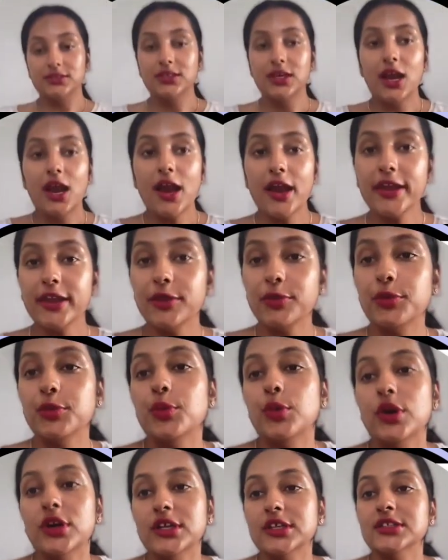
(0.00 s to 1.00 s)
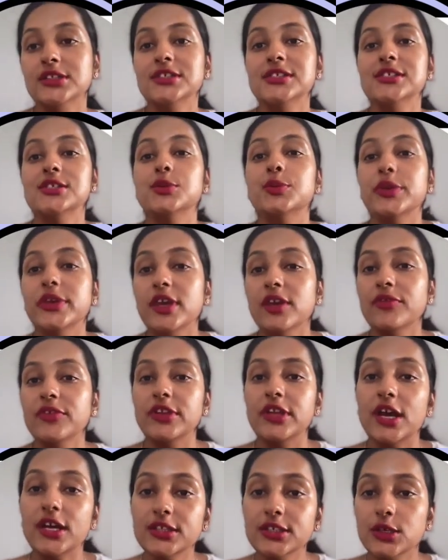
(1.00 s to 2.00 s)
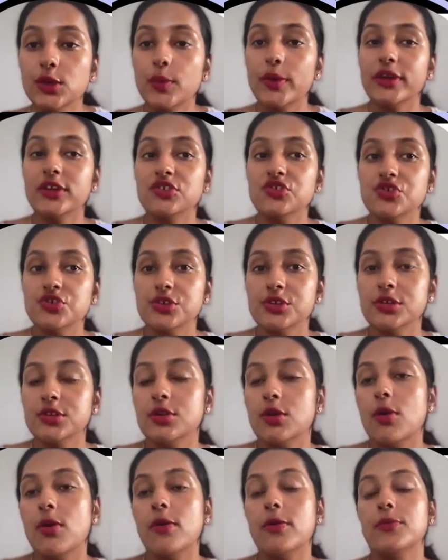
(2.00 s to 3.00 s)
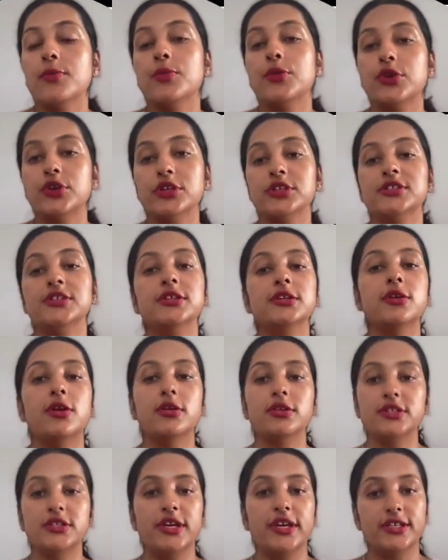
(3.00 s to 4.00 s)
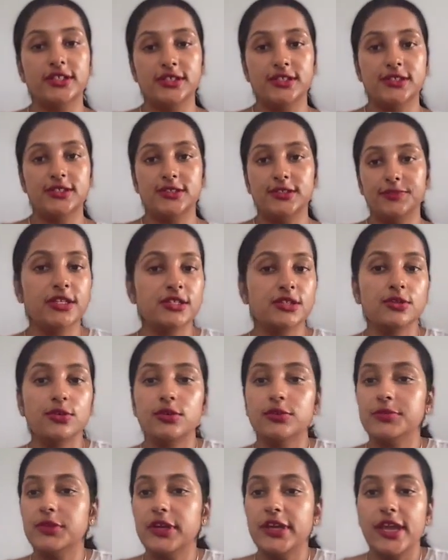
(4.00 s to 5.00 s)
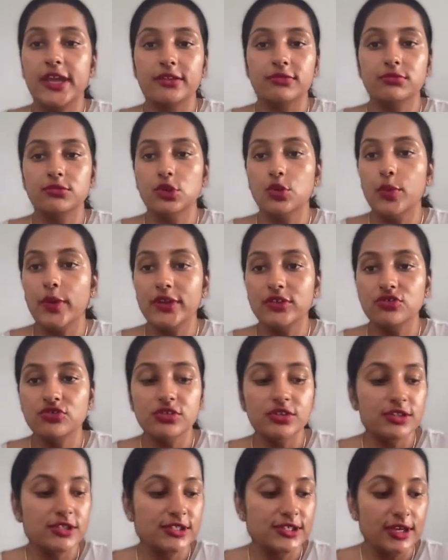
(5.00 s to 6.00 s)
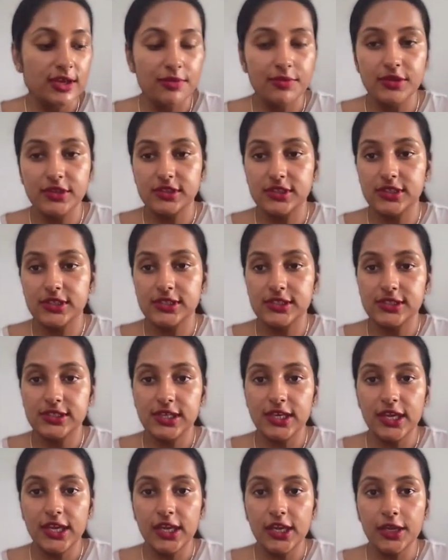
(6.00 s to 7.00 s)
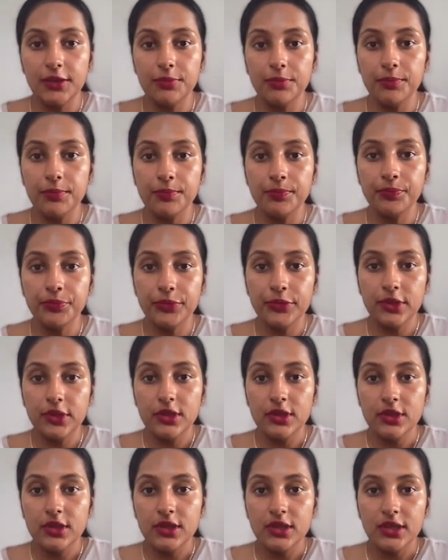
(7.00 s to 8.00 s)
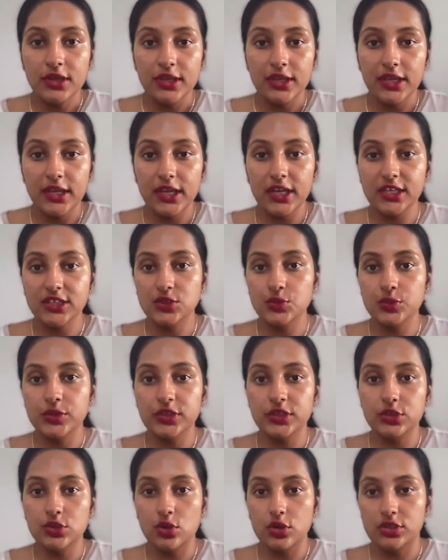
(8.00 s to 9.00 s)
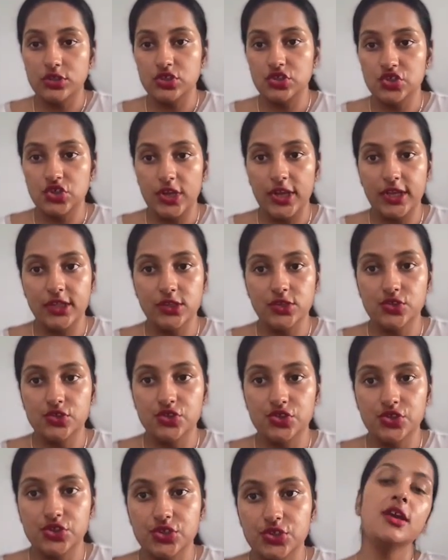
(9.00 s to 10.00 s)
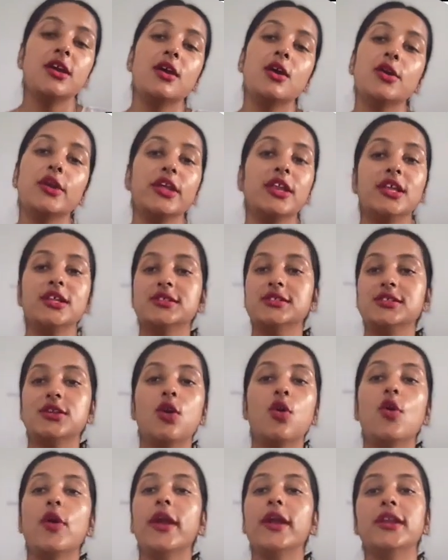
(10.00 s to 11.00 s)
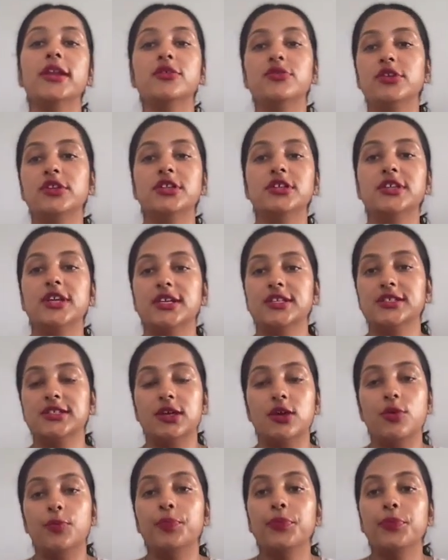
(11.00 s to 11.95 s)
Hi everyone, so we have another question on words in context. So again, the question stem is the same, it will not change. Okay, let's go ahead and read the text now.